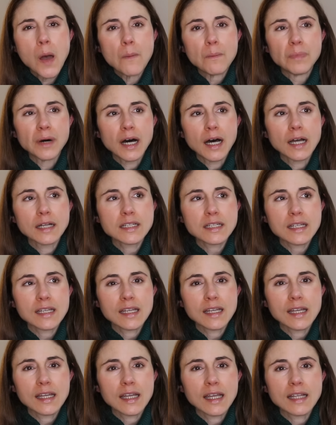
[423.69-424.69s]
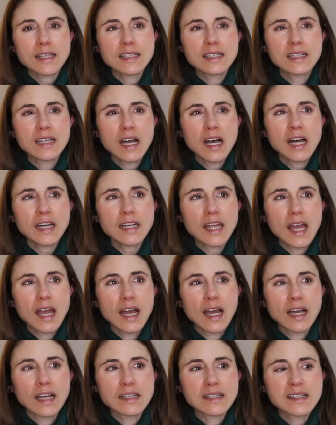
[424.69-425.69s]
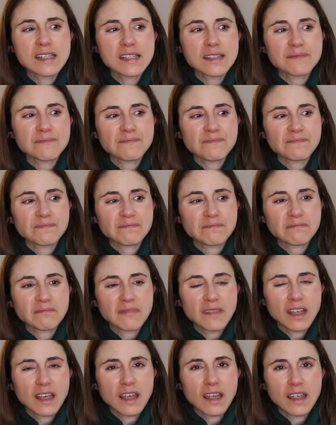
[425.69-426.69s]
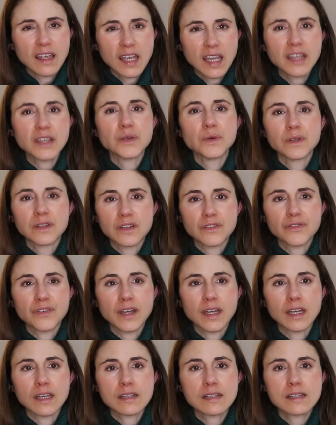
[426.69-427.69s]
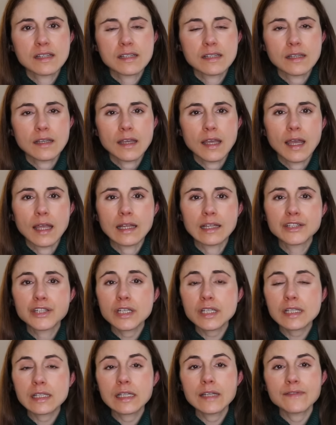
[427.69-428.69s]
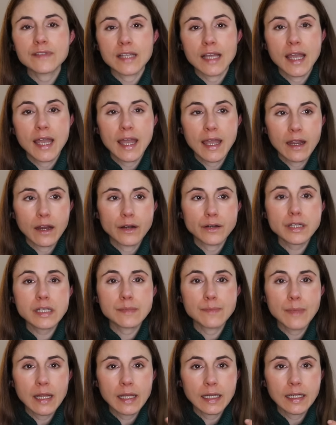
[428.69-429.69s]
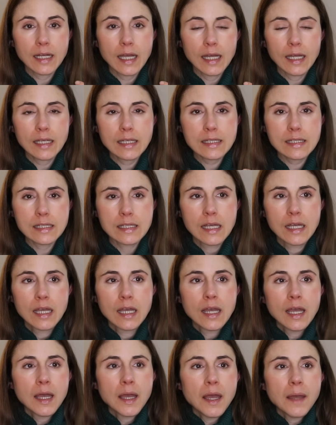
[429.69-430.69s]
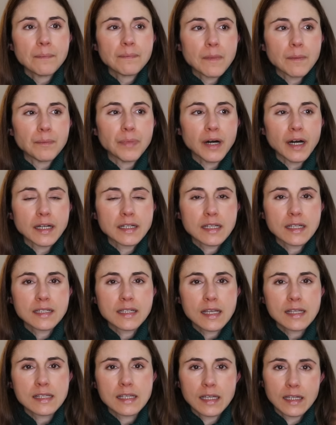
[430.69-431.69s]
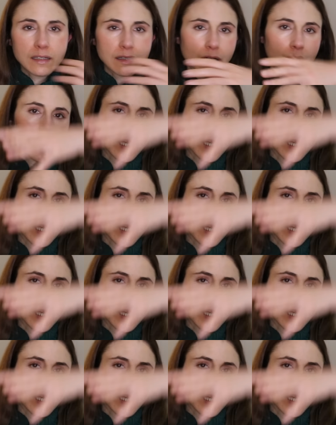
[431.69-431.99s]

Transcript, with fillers: but it's not as hit you in the face. It just leaves the hair smelling nice, but it doesn't